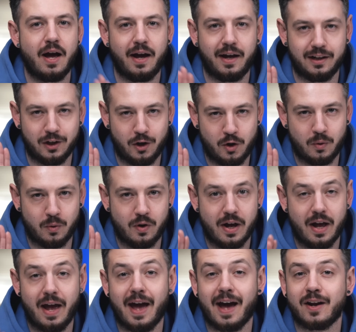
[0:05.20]
Hello
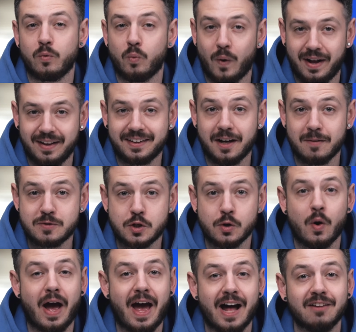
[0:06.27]
and welcome to
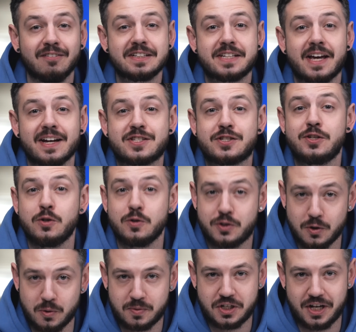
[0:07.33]
Elvatech's
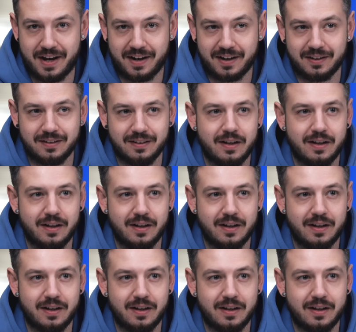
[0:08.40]
YouTube channel.